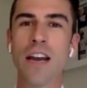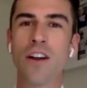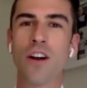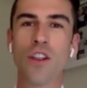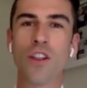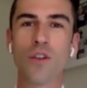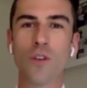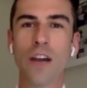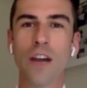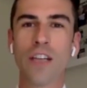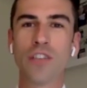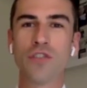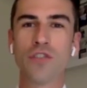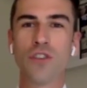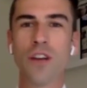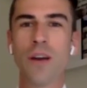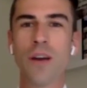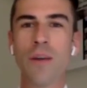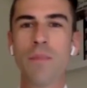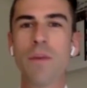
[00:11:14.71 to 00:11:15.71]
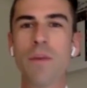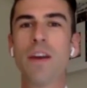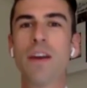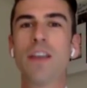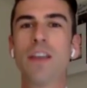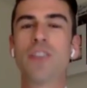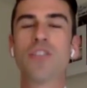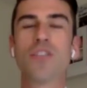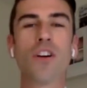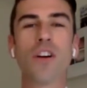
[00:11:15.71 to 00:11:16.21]
all the red trim
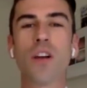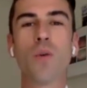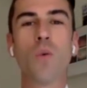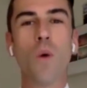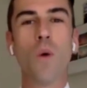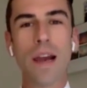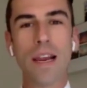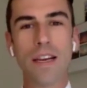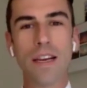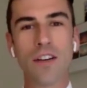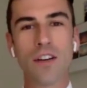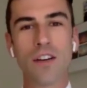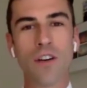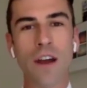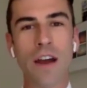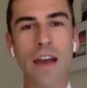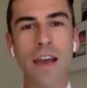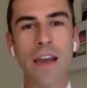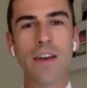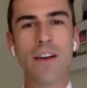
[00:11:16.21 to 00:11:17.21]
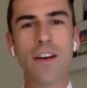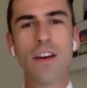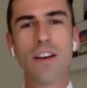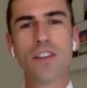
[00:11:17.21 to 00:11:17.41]
is turning white and gray.